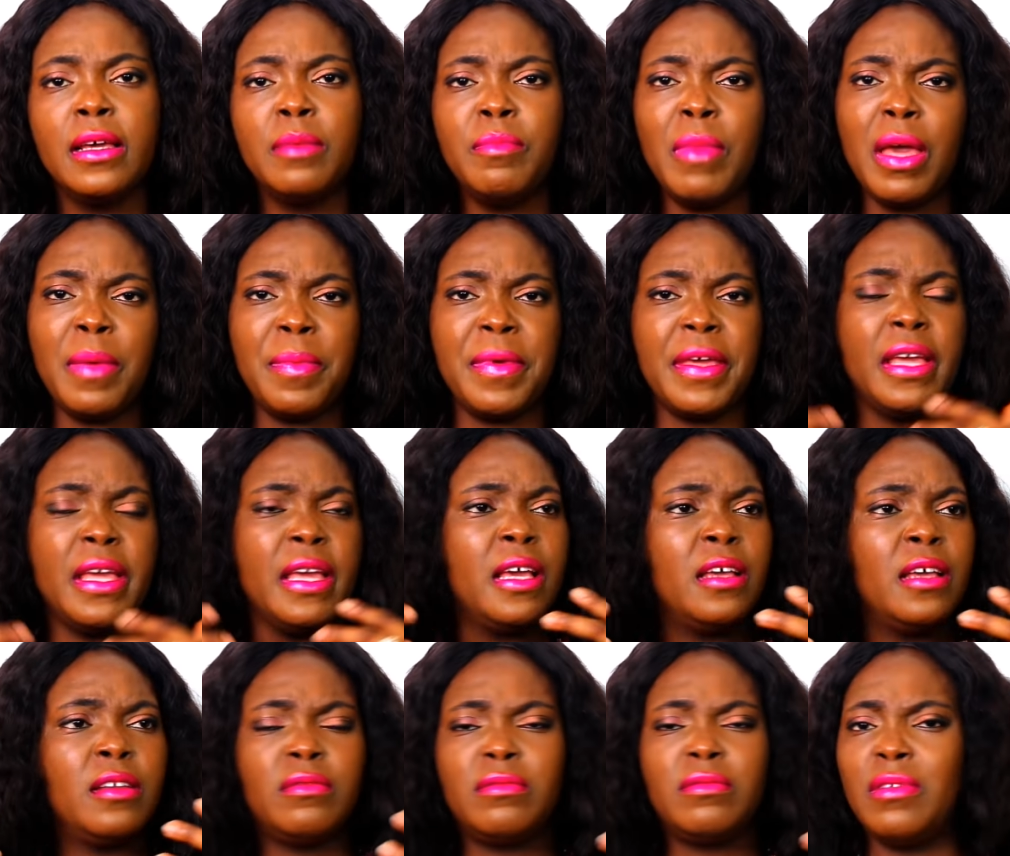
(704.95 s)
maybe
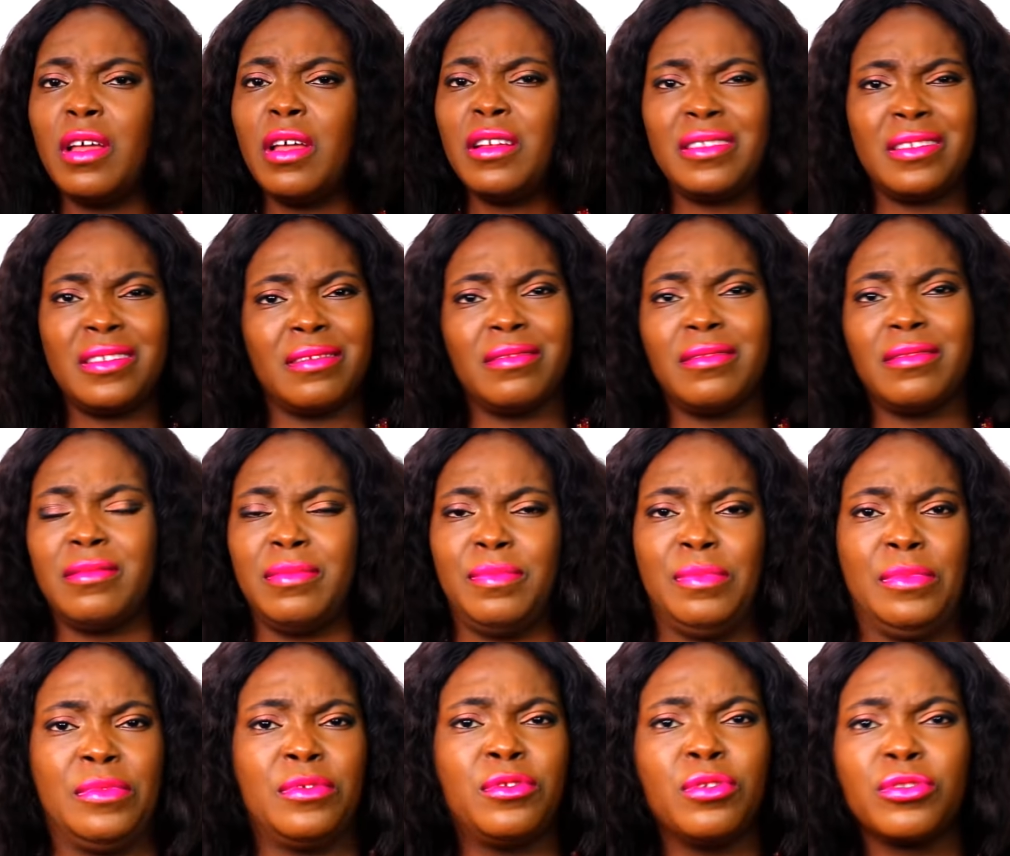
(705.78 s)
not
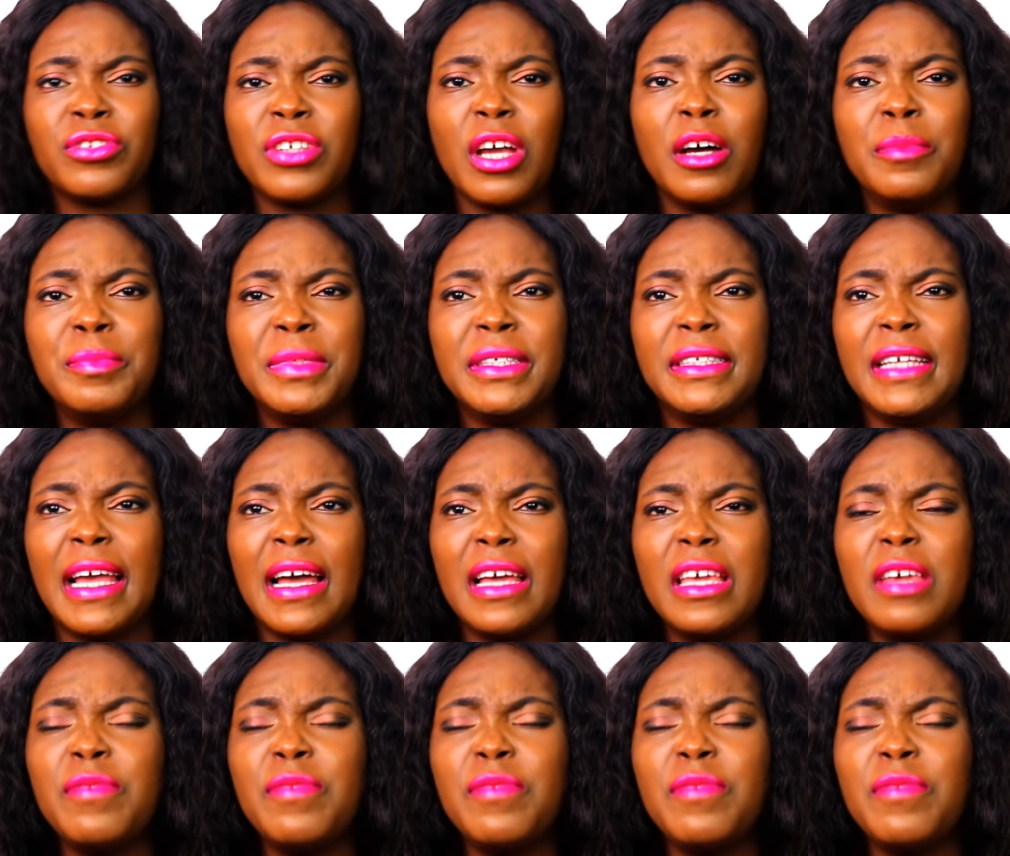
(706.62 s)
social media,